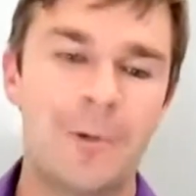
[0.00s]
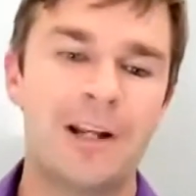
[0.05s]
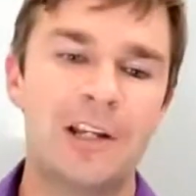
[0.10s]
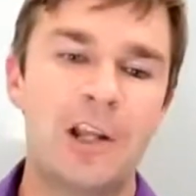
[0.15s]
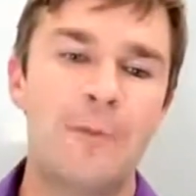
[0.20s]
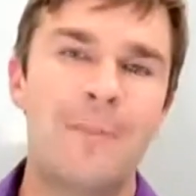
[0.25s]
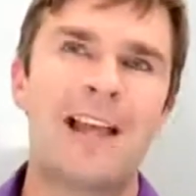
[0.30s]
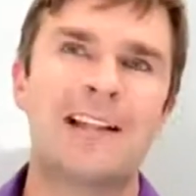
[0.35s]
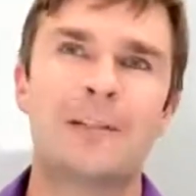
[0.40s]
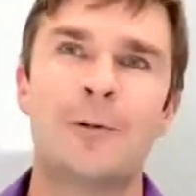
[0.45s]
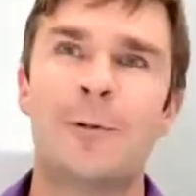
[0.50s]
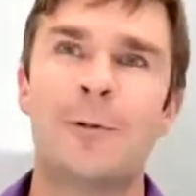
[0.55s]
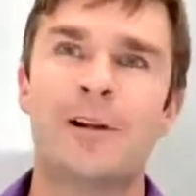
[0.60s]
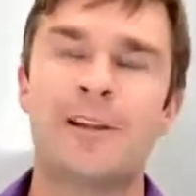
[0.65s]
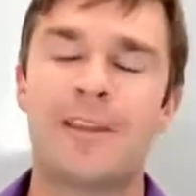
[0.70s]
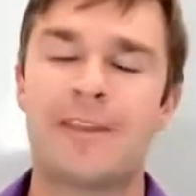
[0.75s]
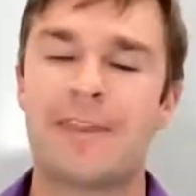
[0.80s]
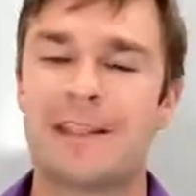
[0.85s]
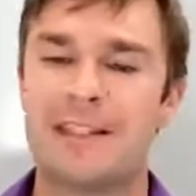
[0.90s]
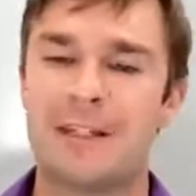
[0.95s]
to go back to one of
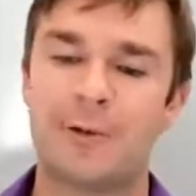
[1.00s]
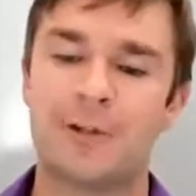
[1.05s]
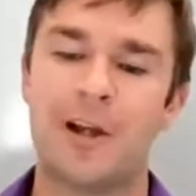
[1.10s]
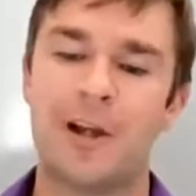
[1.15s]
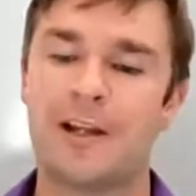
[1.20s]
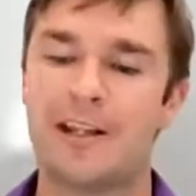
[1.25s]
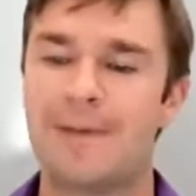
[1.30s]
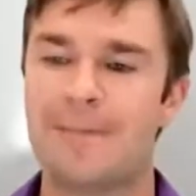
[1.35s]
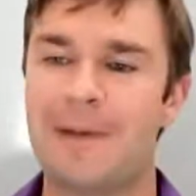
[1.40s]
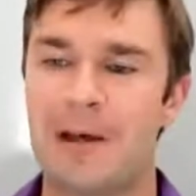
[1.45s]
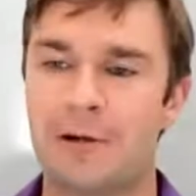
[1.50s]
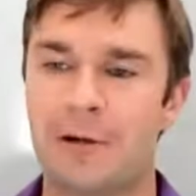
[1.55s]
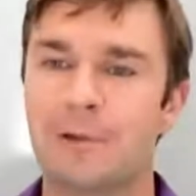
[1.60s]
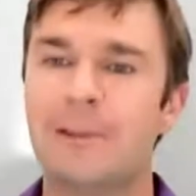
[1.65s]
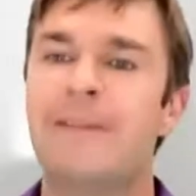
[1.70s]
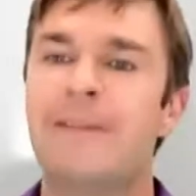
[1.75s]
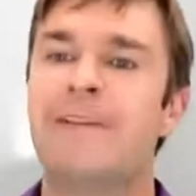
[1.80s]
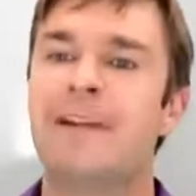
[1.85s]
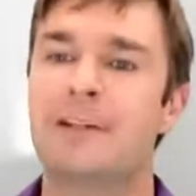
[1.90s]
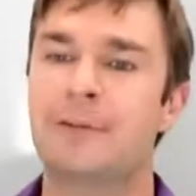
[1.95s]
the things you were talking about, a
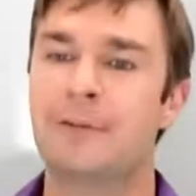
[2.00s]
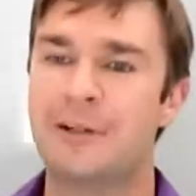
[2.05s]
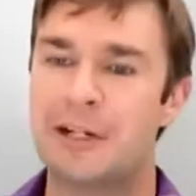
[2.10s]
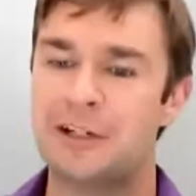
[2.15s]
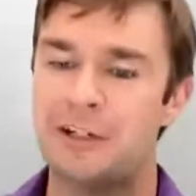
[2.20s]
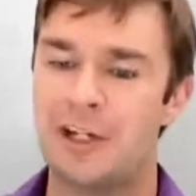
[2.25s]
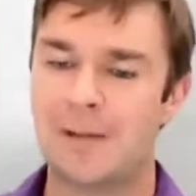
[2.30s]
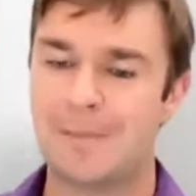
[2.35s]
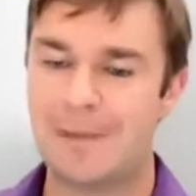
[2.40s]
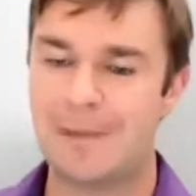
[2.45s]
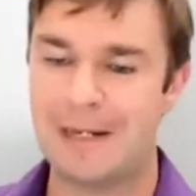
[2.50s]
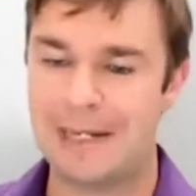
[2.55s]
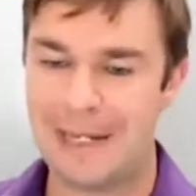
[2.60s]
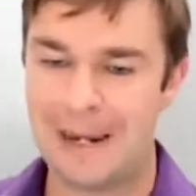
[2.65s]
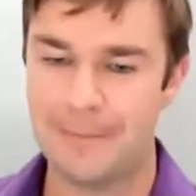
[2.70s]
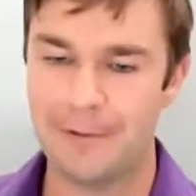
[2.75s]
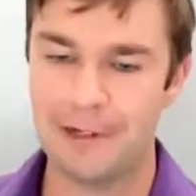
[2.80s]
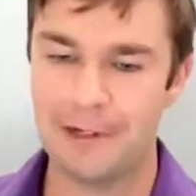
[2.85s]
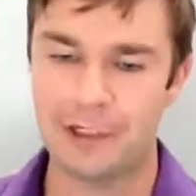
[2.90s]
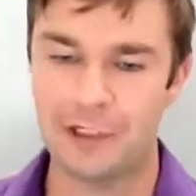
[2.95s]
living tradition and being
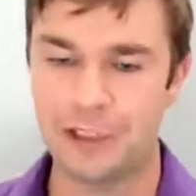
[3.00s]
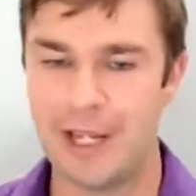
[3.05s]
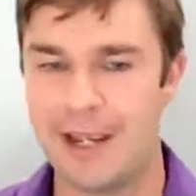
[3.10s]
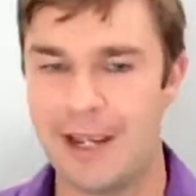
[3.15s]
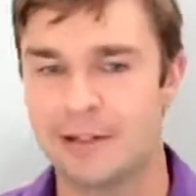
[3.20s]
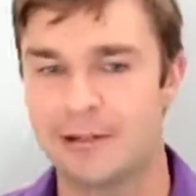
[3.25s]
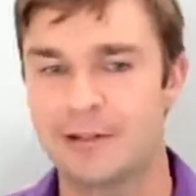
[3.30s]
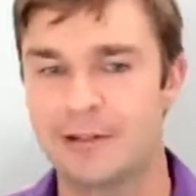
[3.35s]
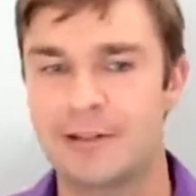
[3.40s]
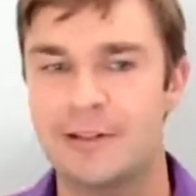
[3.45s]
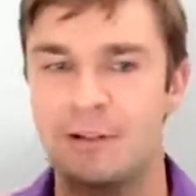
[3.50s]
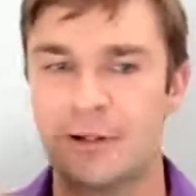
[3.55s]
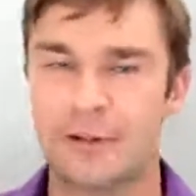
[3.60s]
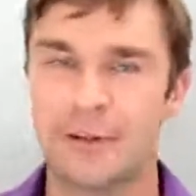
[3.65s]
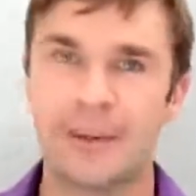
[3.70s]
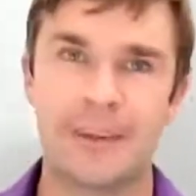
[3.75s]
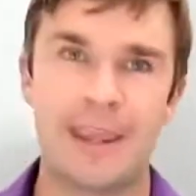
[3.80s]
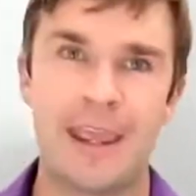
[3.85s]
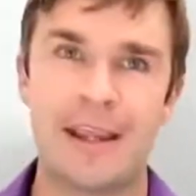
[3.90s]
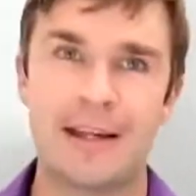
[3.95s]
able to shed
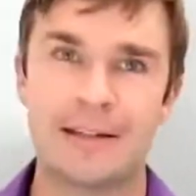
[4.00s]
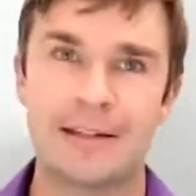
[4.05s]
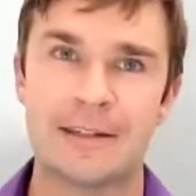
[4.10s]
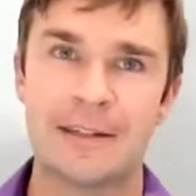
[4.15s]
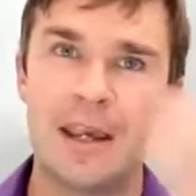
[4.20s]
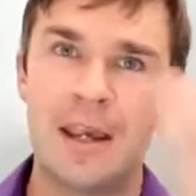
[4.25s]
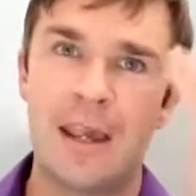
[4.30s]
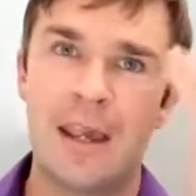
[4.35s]
certain things.